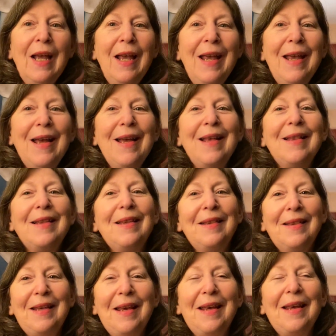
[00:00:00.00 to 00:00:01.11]
And
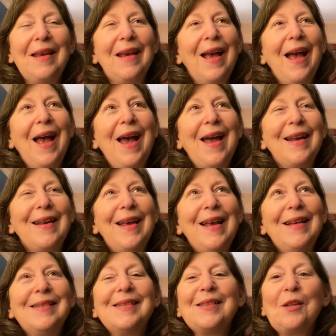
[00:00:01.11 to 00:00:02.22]
they had
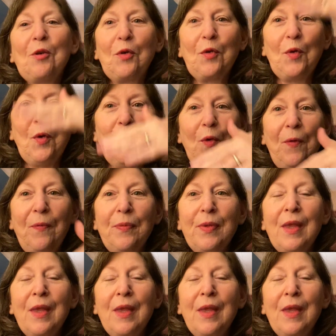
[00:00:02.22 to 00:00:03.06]
a circle